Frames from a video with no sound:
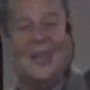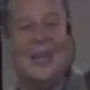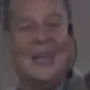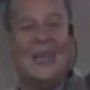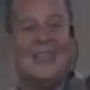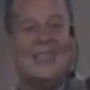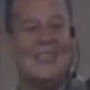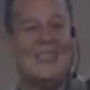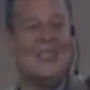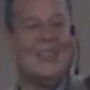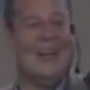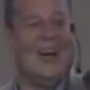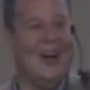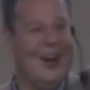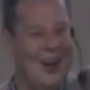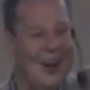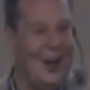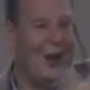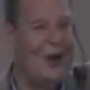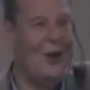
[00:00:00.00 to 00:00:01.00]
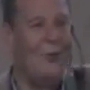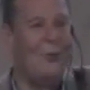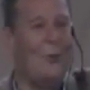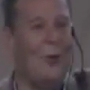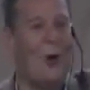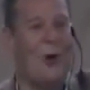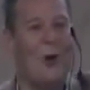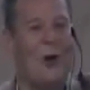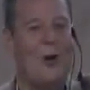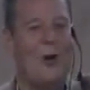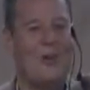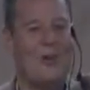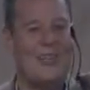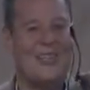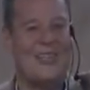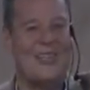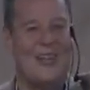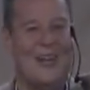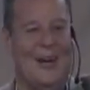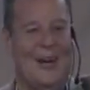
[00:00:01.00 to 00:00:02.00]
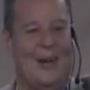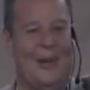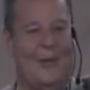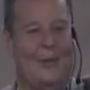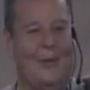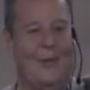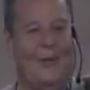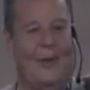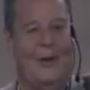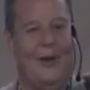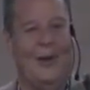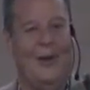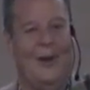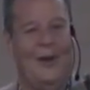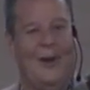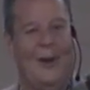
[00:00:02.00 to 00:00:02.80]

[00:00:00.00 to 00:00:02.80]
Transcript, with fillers: So he has to unload part of the stuff